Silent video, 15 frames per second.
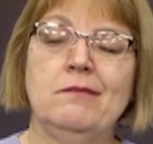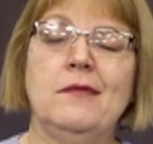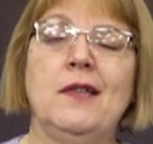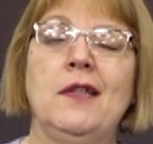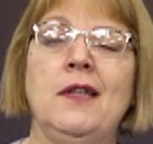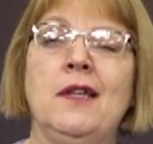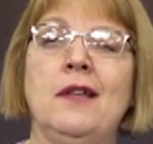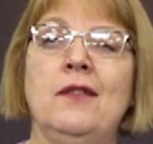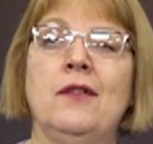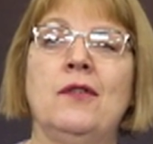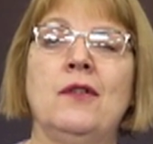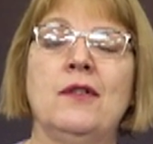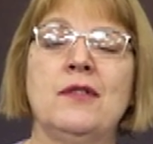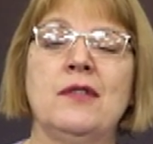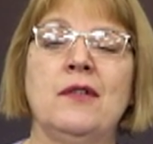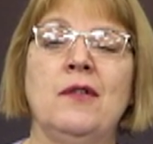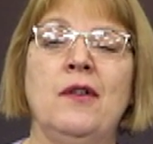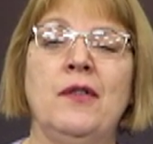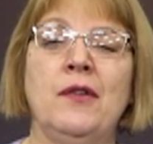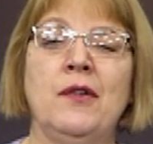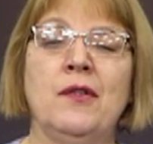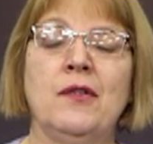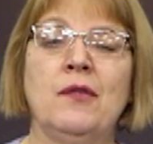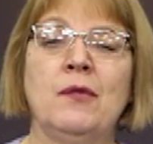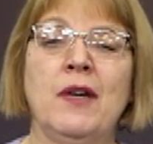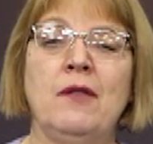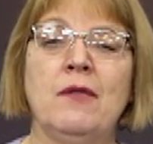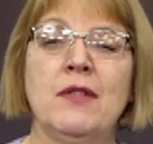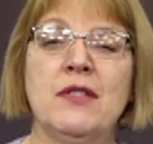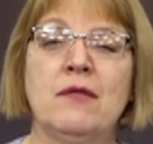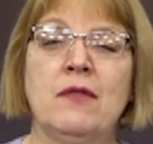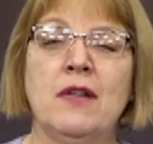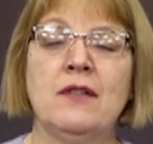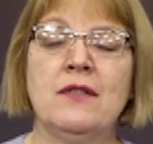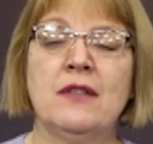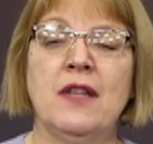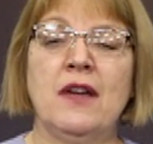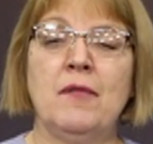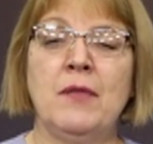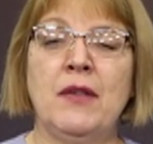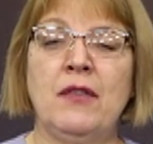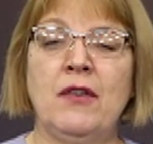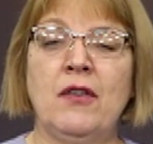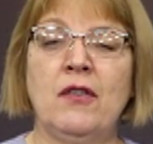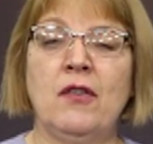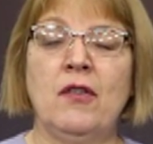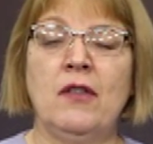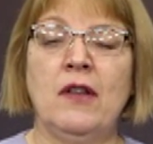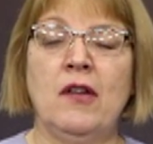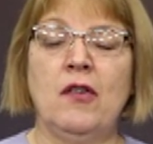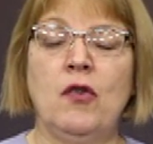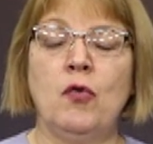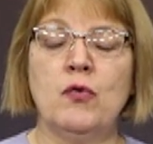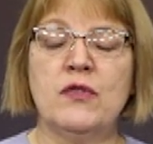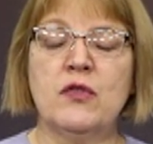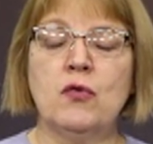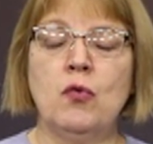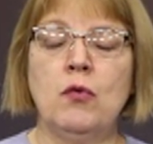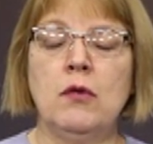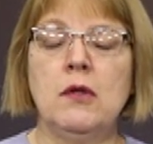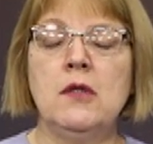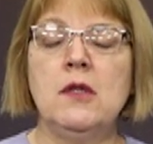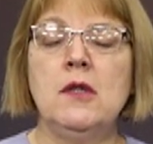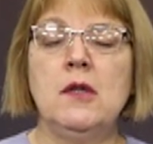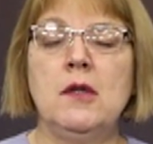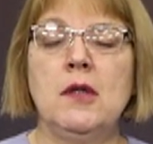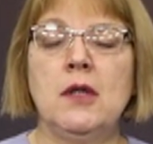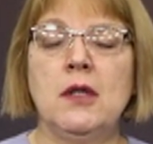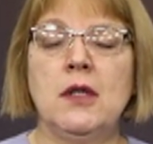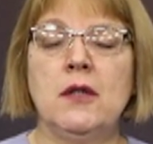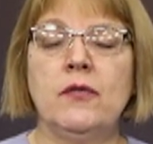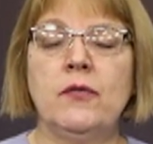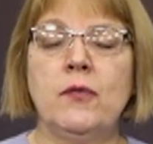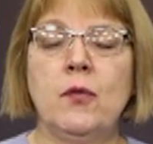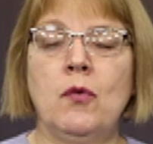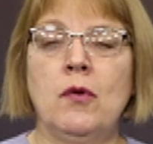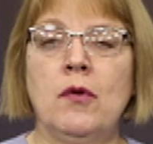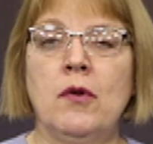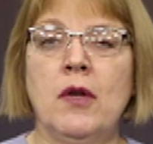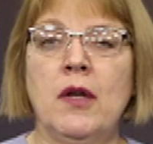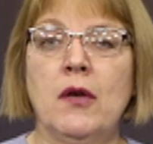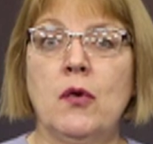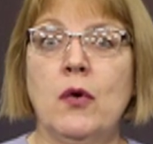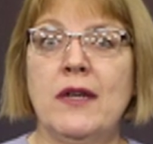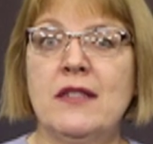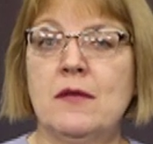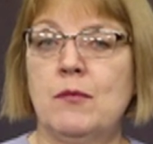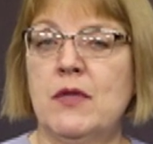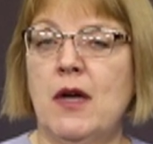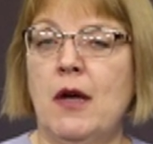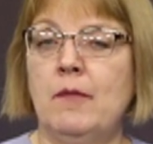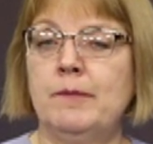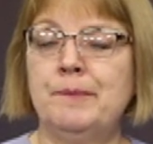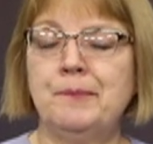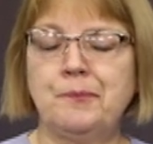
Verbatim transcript: And there are also other great restaurants that have been there old school uh, for uh, quite some time.